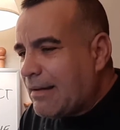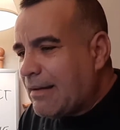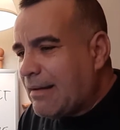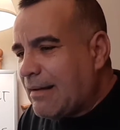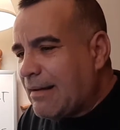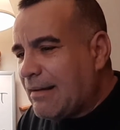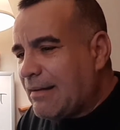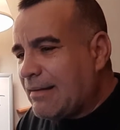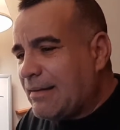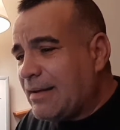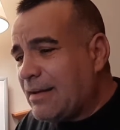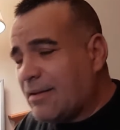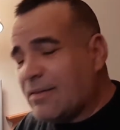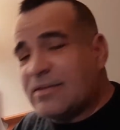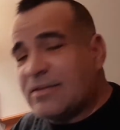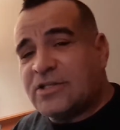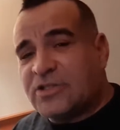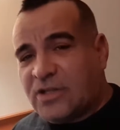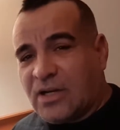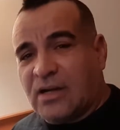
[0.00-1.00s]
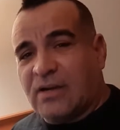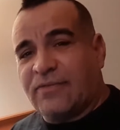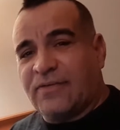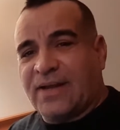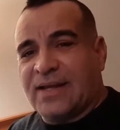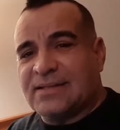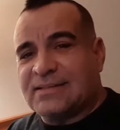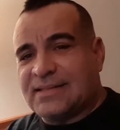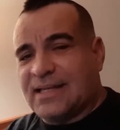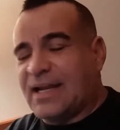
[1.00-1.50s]
The sheriff
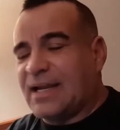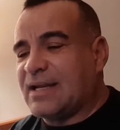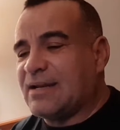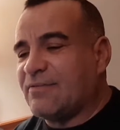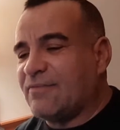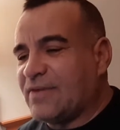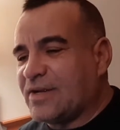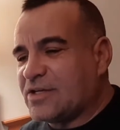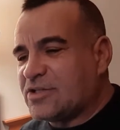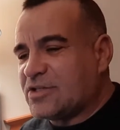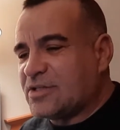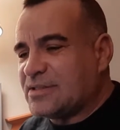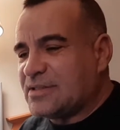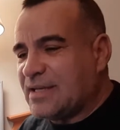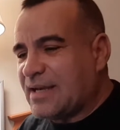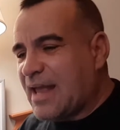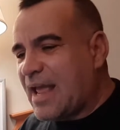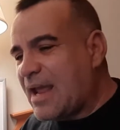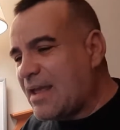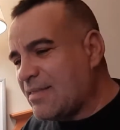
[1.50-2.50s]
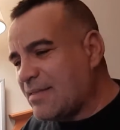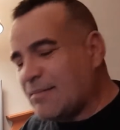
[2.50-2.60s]
gets that conviction today.